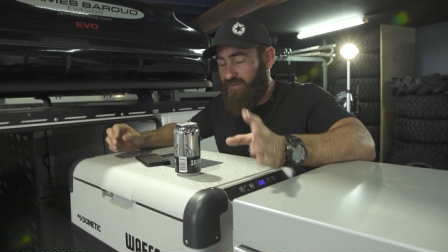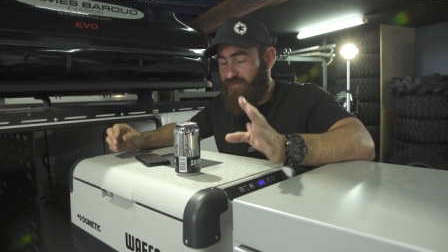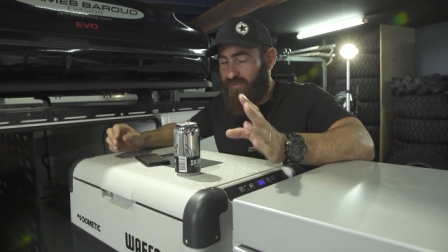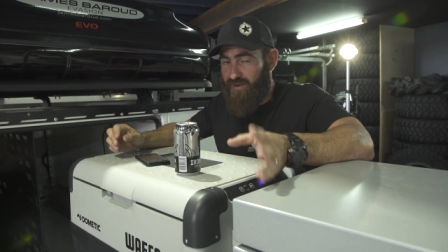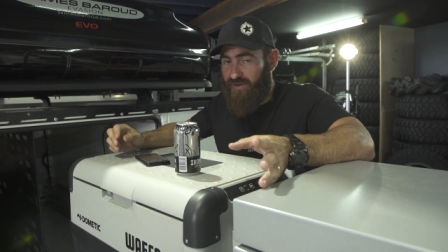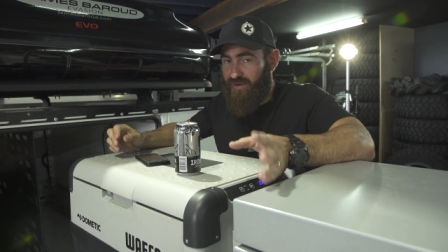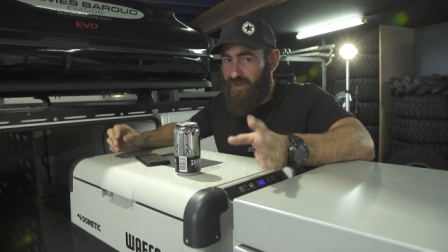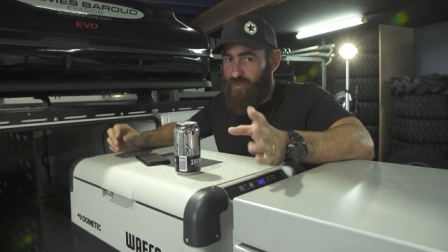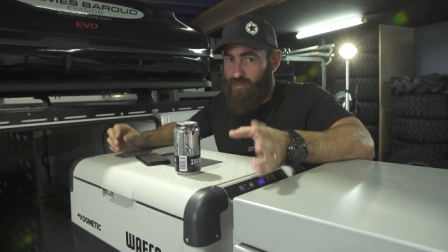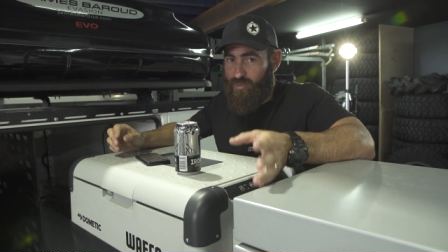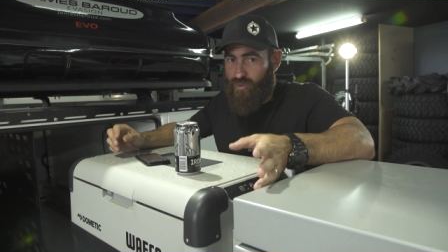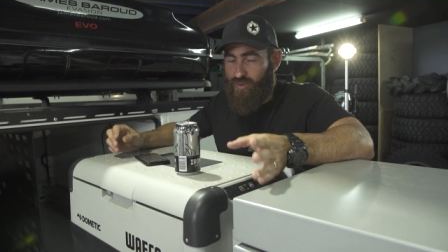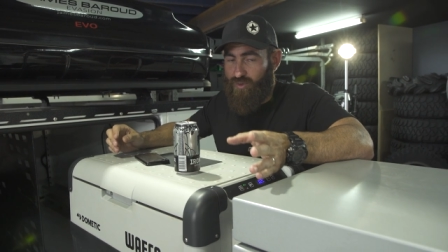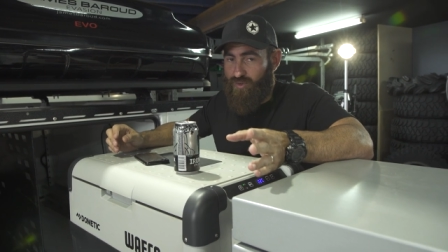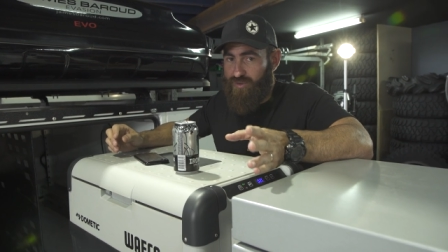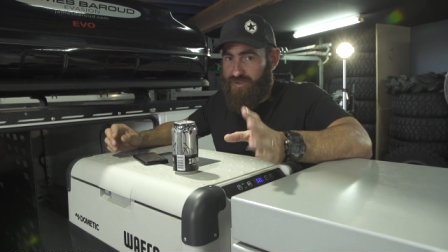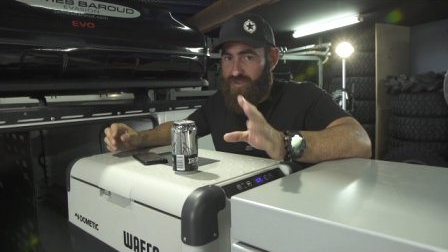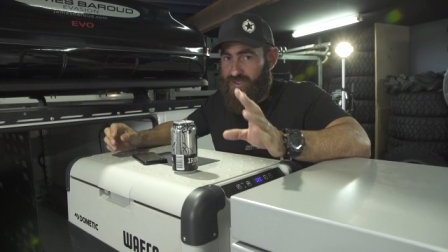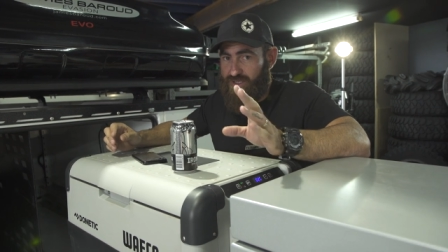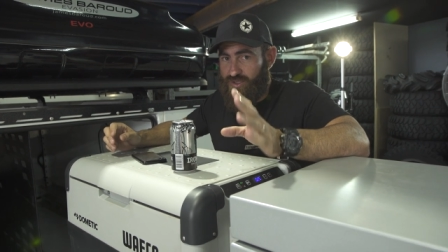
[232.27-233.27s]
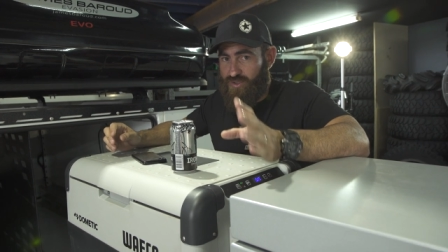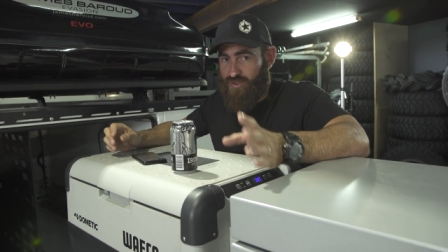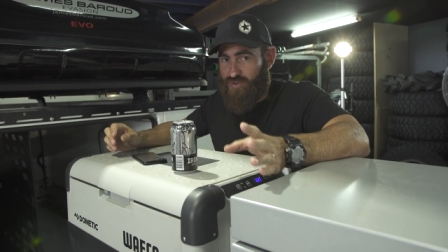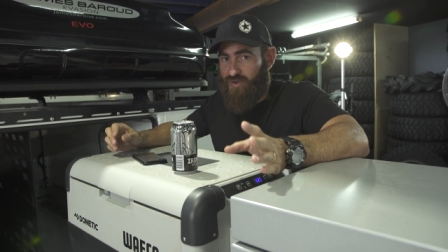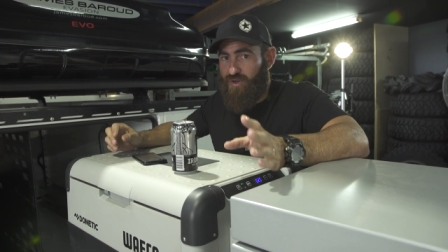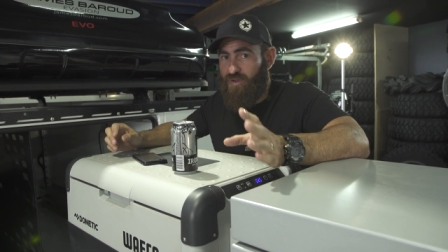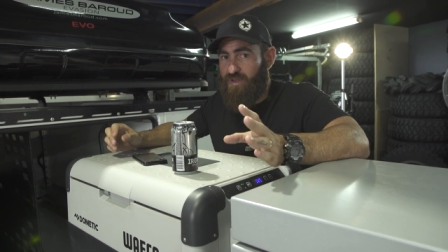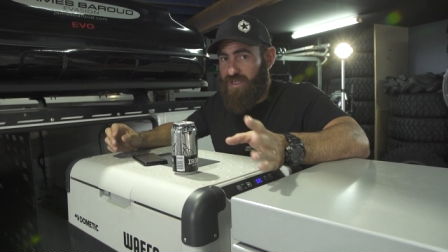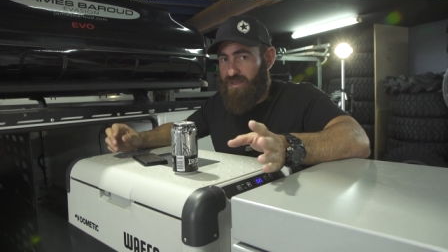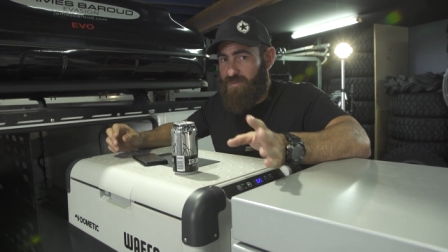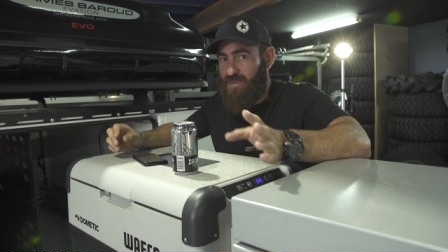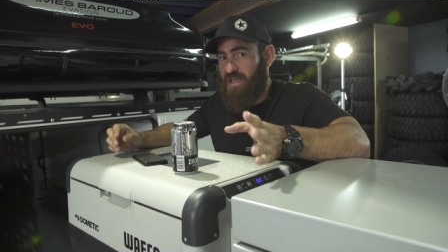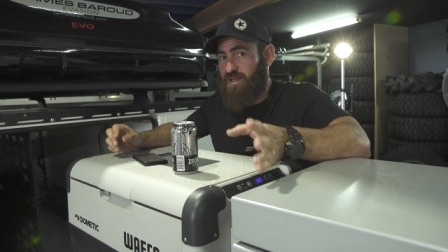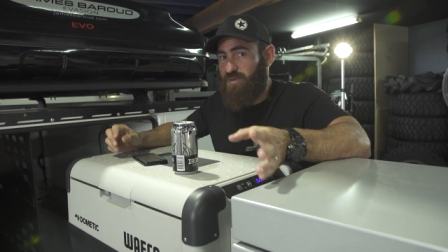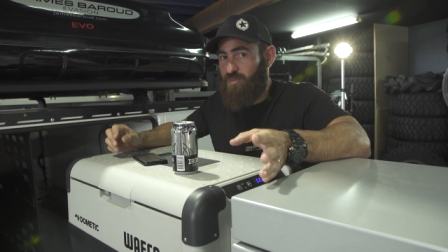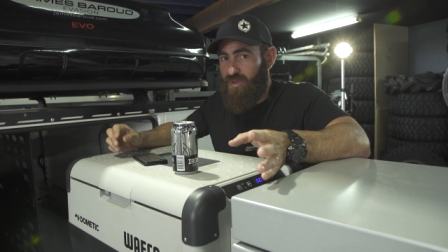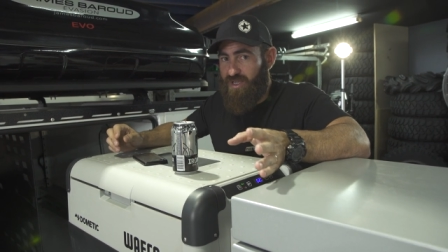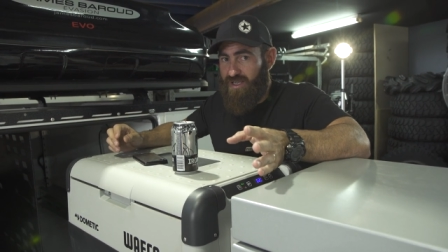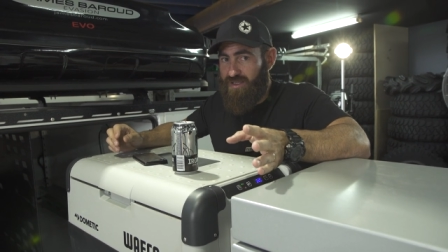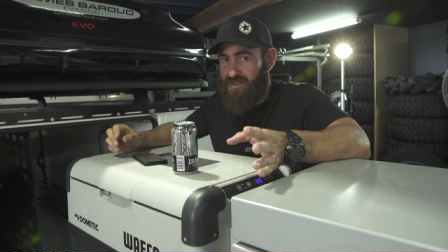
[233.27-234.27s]
very important to control the amount
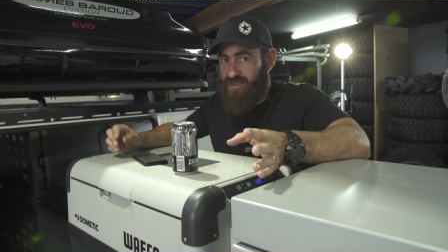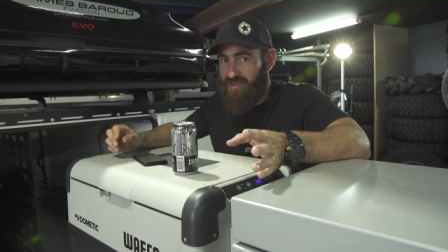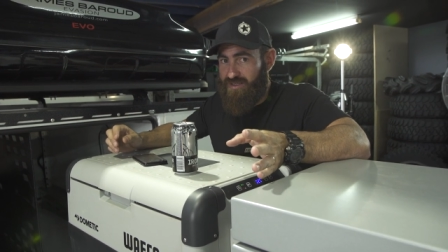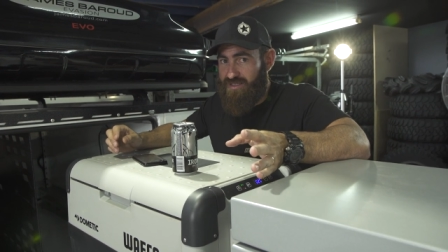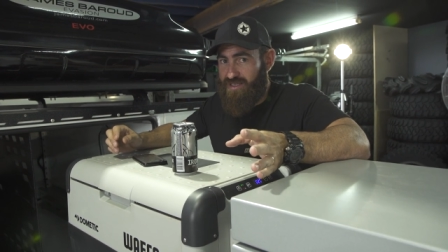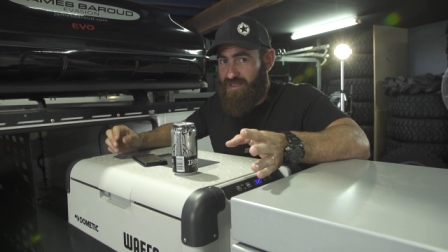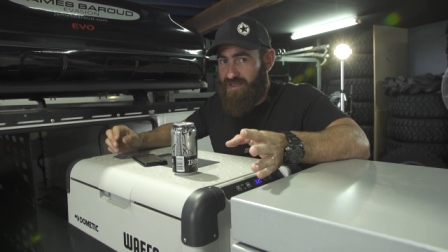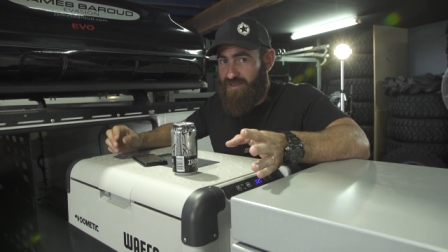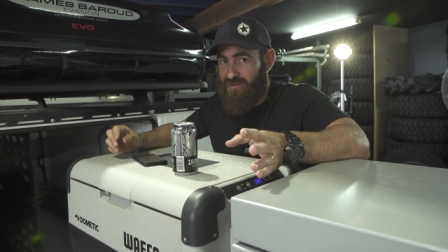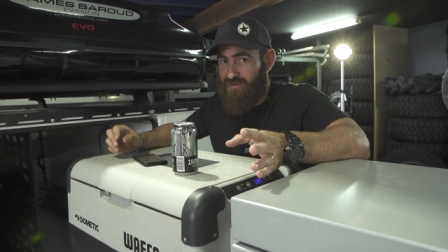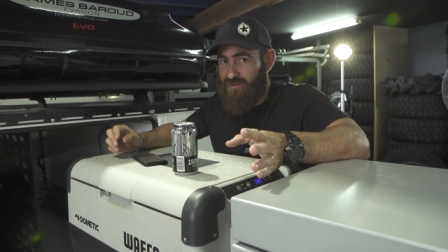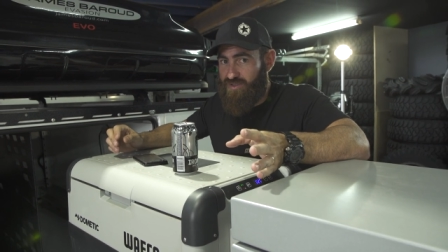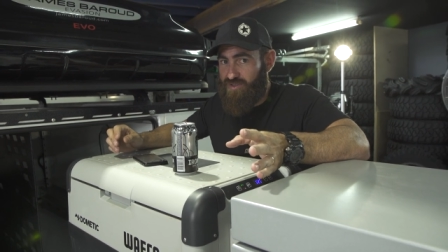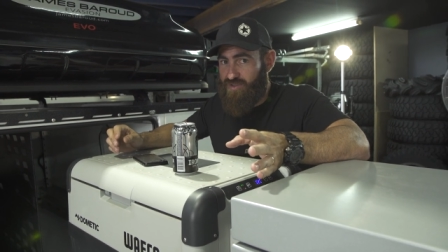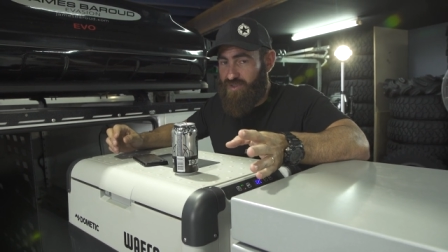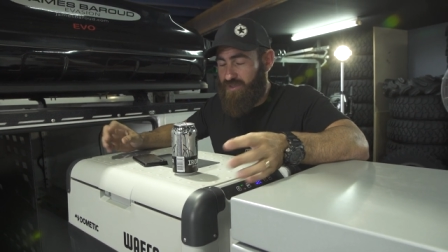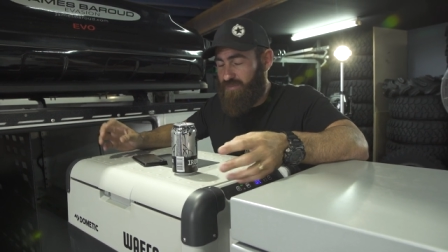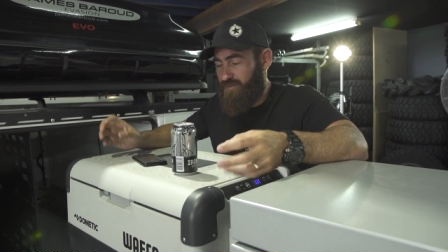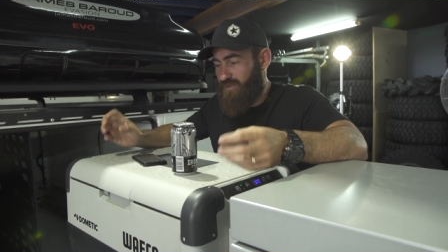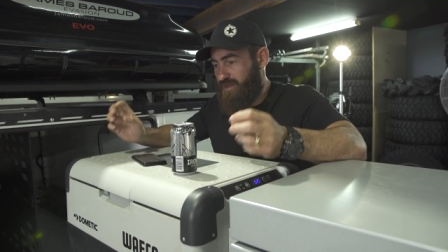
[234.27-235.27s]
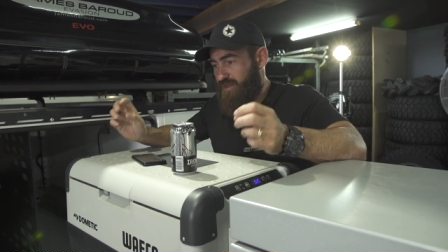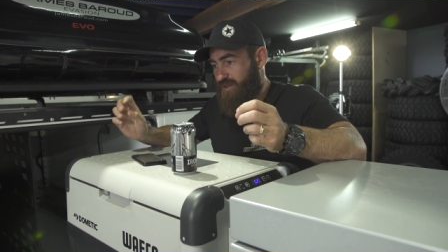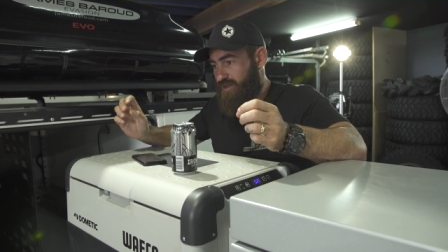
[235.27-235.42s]
of beer that you take on the trip.